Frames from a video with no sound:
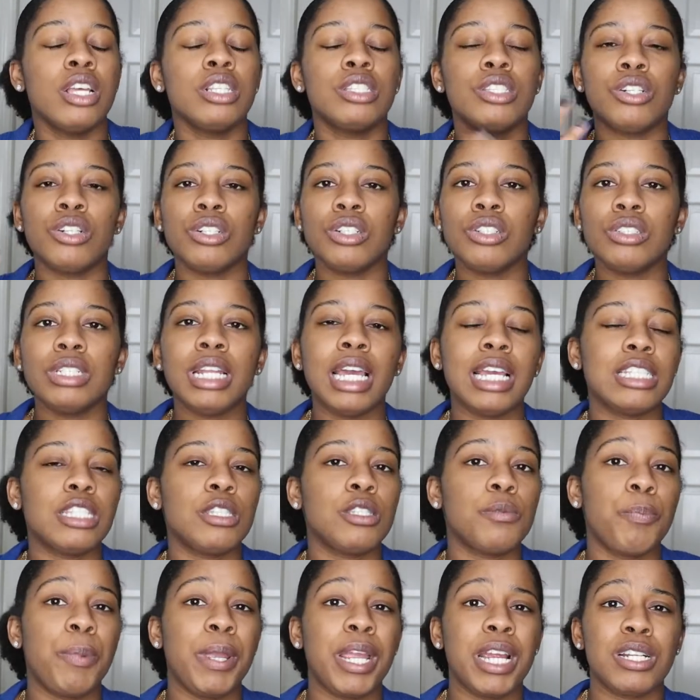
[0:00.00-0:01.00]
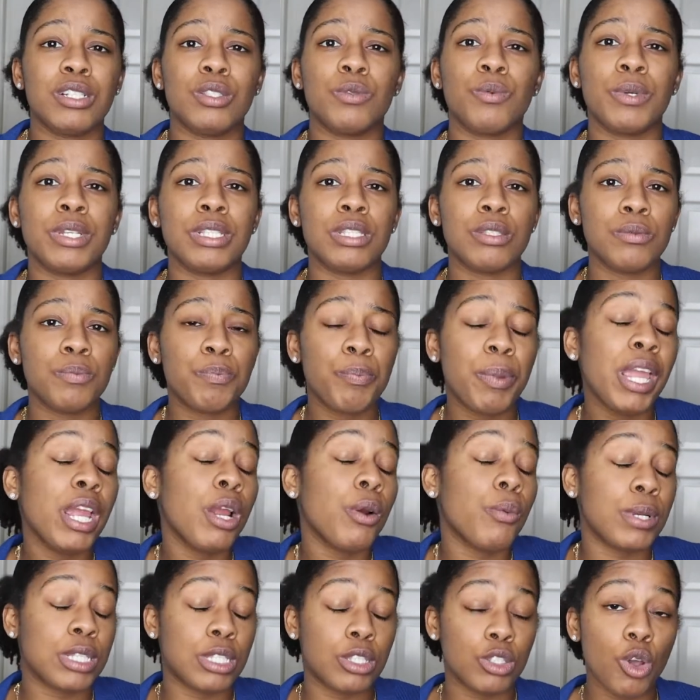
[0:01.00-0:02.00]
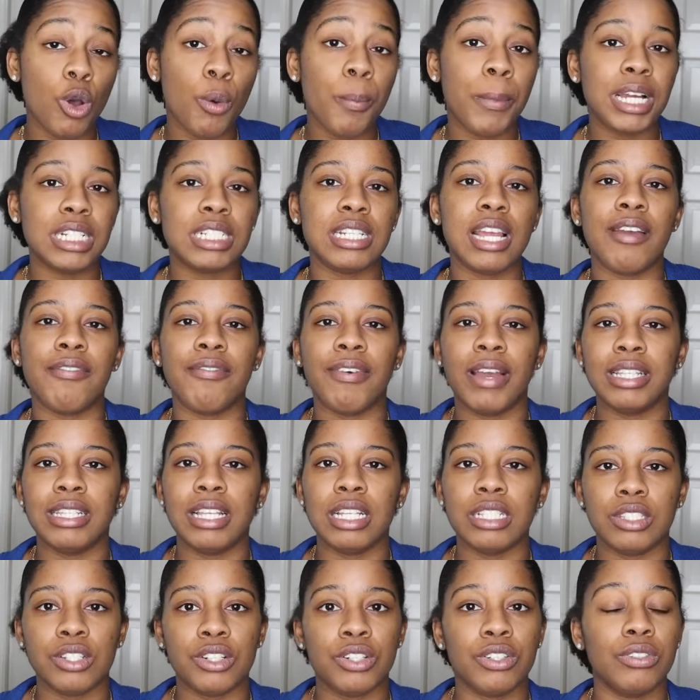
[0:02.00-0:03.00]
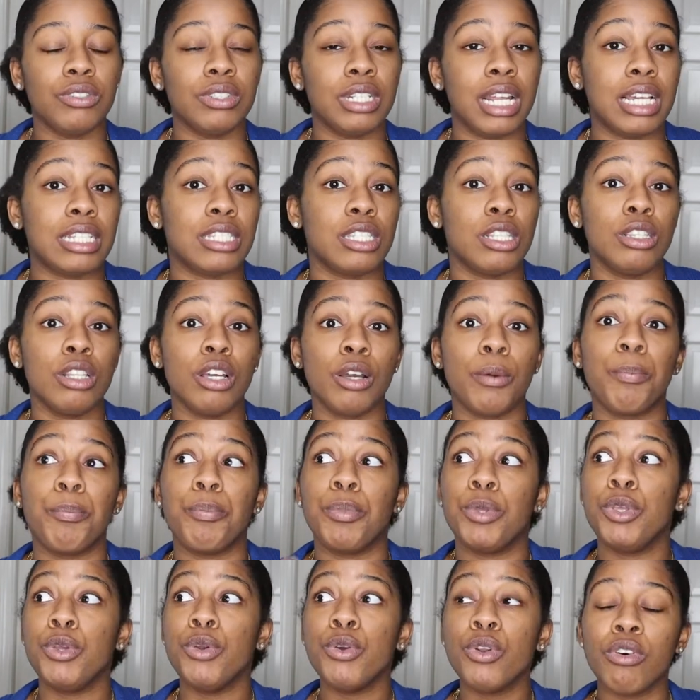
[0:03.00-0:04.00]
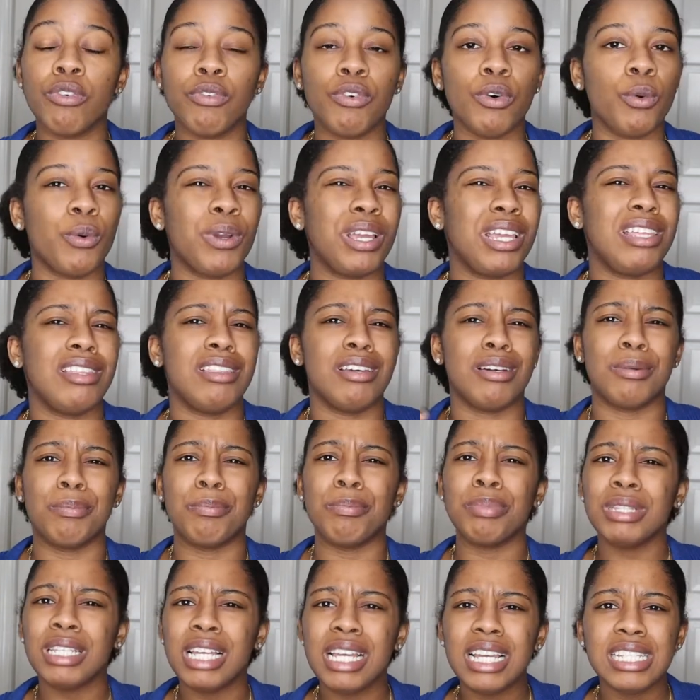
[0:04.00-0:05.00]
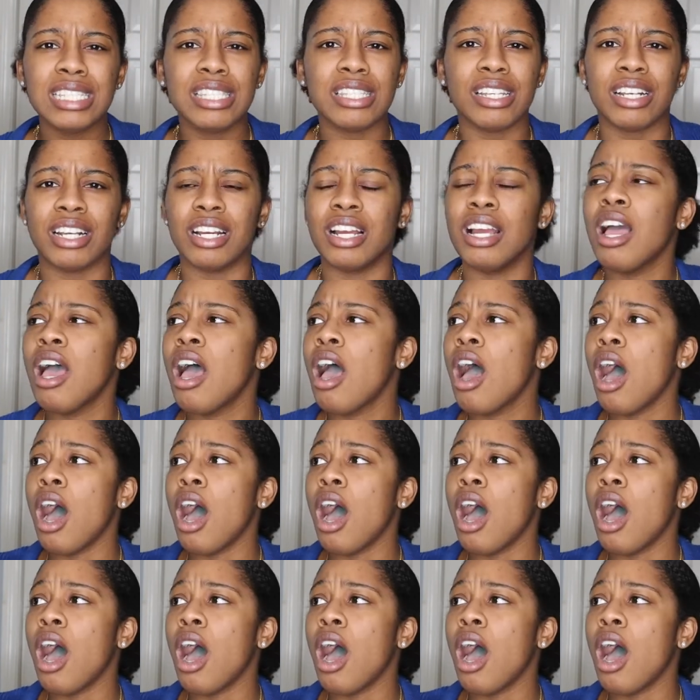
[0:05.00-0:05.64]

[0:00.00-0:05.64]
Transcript: Turtlenecks pair with so much. I find that turtlenecks look beautiful with either blazer,